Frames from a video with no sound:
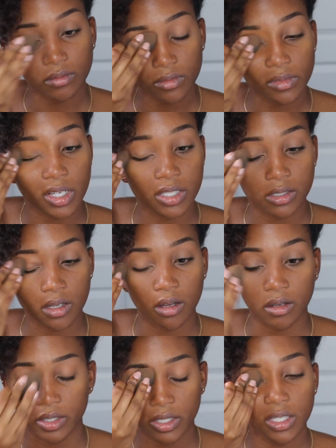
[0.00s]
And that's
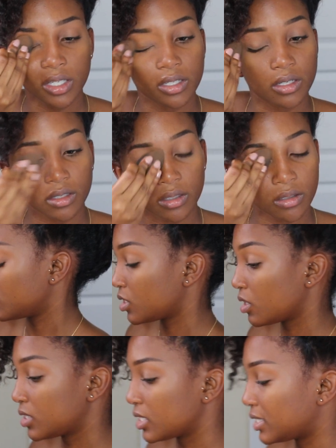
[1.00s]
all you need.
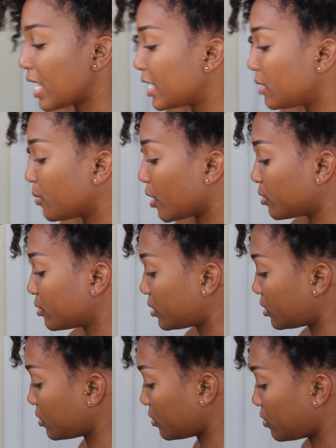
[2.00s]
So now to set the
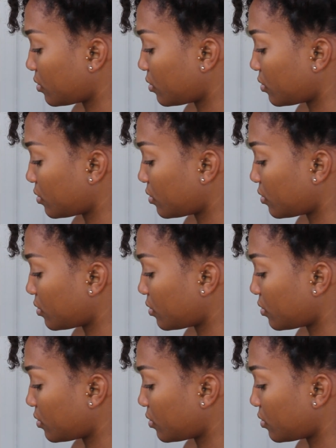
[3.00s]
brows.